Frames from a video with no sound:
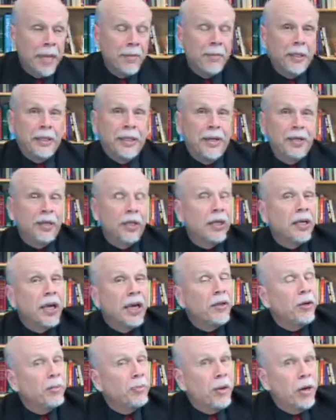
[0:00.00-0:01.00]
But there's
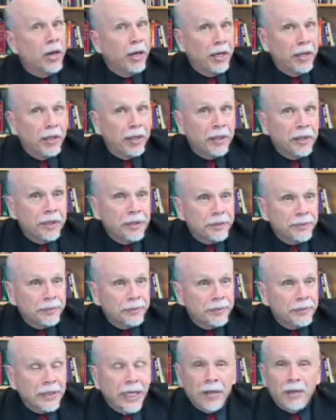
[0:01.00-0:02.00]
another party
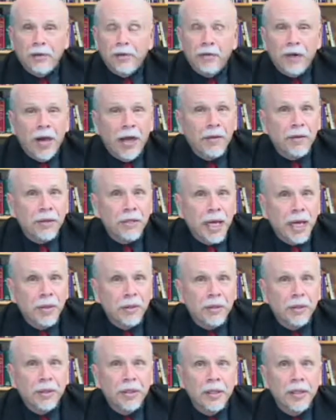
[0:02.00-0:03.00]
at the Father's
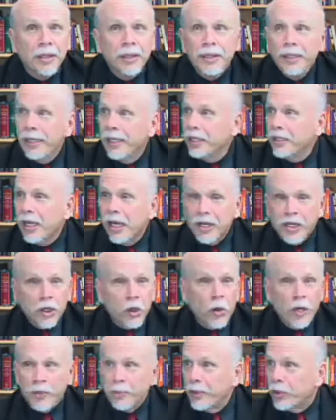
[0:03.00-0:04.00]
house. It's not a
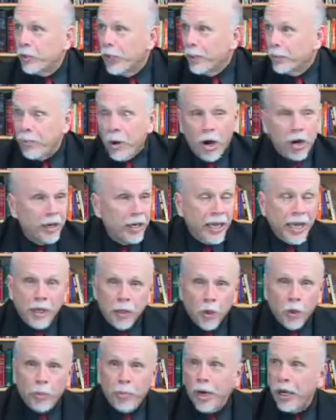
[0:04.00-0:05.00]
choice between party
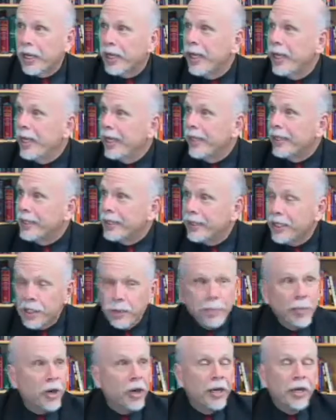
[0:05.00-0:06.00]
and no party. It's this
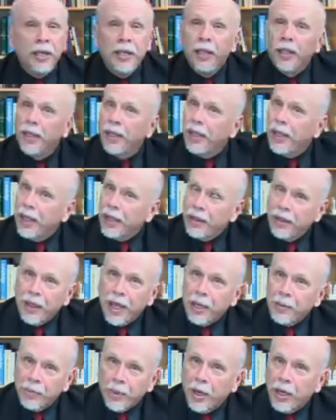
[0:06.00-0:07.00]
party and
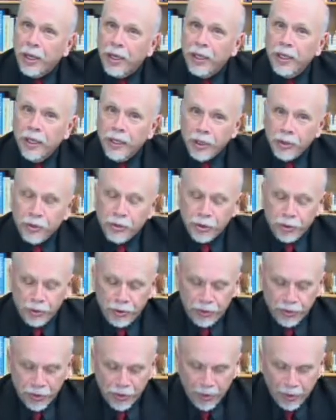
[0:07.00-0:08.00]
that party. You
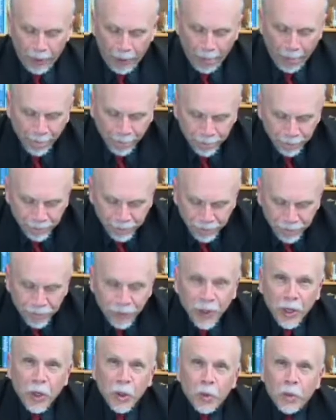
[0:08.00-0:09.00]
choose.
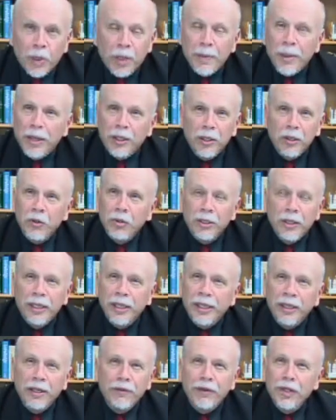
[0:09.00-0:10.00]
What about
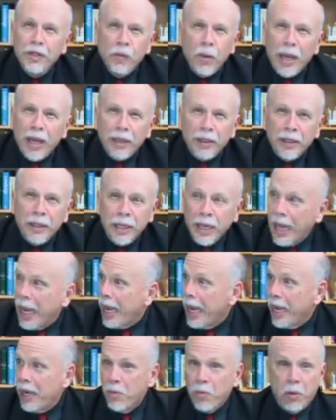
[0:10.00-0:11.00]
losing individuality?
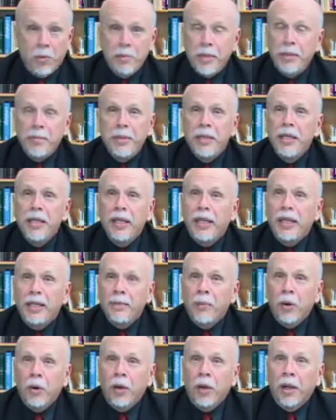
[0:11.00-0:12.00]
I won't be me
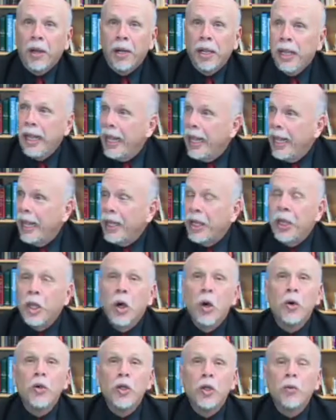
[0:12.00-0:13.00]
anymore.
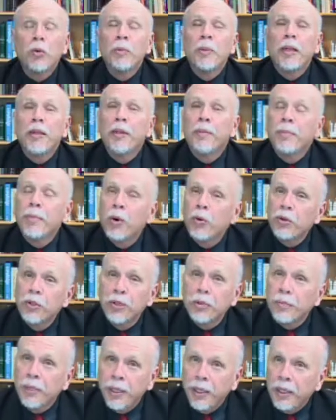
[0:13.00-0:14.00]
No, you will be the
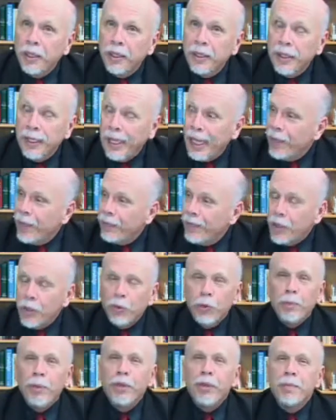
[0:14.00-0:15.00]
most me. You
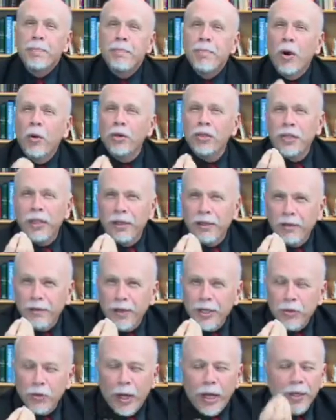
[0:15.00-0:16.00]
will be the most
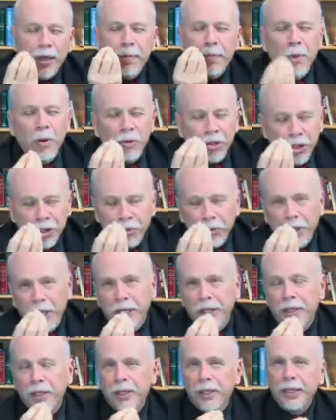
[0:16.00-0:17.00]
individual and the most
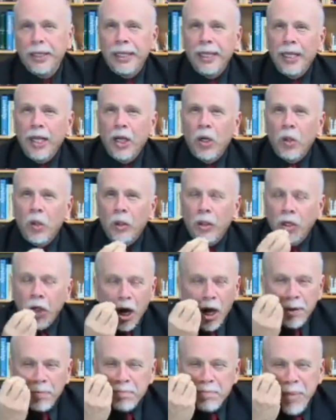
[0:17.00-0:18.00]
unique.
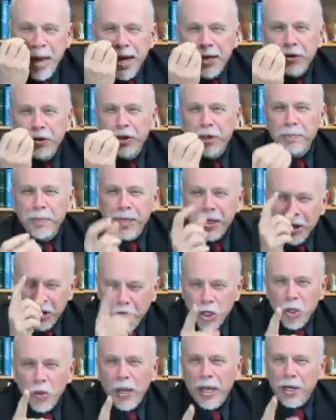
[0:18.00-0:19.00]
God made you to be
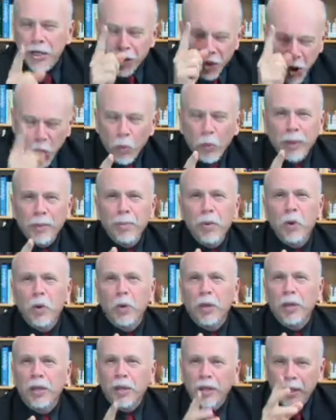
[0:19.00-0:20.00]
you and no one
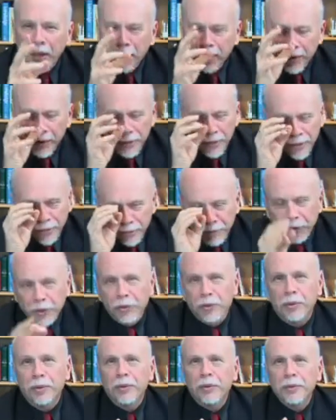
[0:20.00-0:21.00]
more of
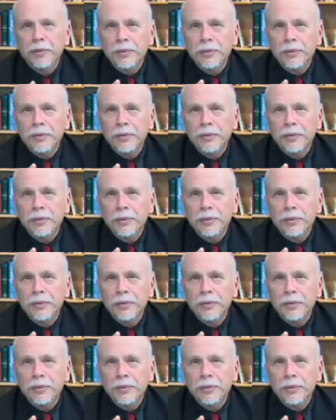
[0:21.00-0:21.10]
you.